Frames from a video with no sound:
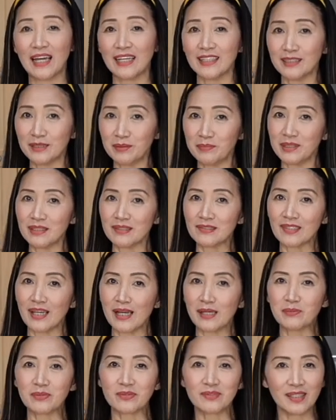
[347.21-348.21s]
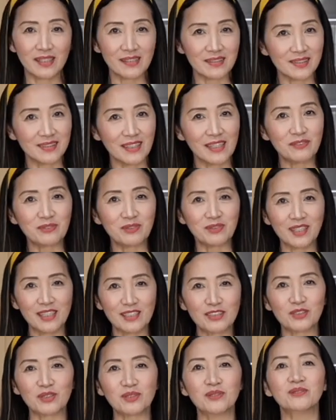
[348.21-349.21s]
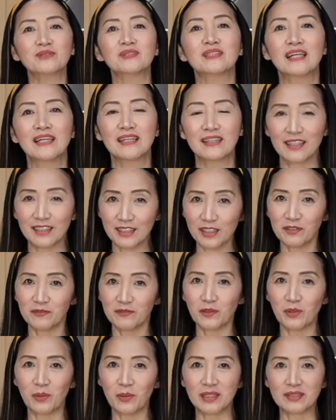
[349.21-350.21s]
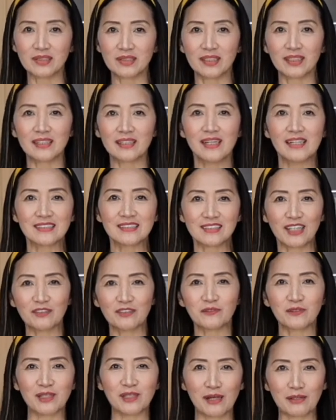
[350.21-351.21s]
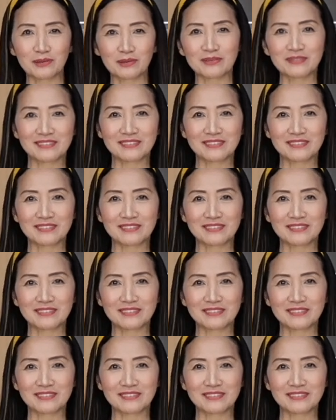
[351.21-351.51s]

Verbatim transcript: In the meantime, stay safe, stay tuned. Thank you for watching. Ciao for now.